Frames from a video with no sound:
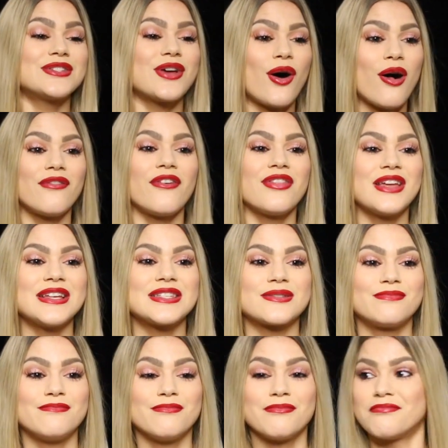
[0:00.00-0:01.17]
was all for
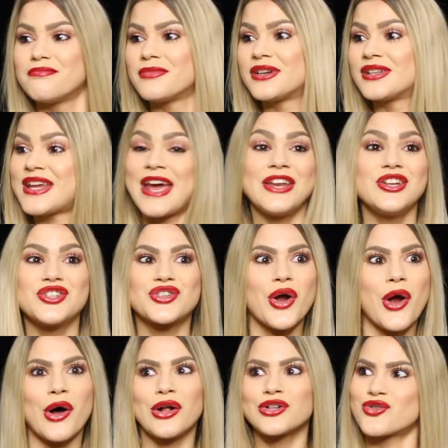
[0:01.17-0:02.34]
this Danish
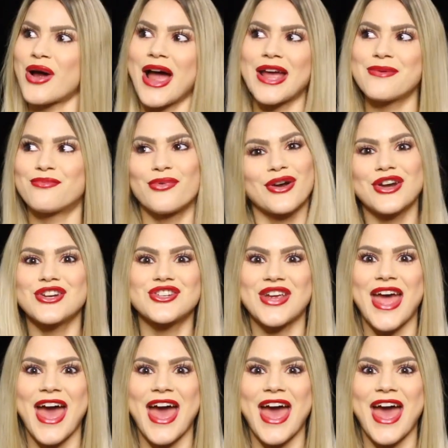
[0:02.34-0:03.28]
girl trying British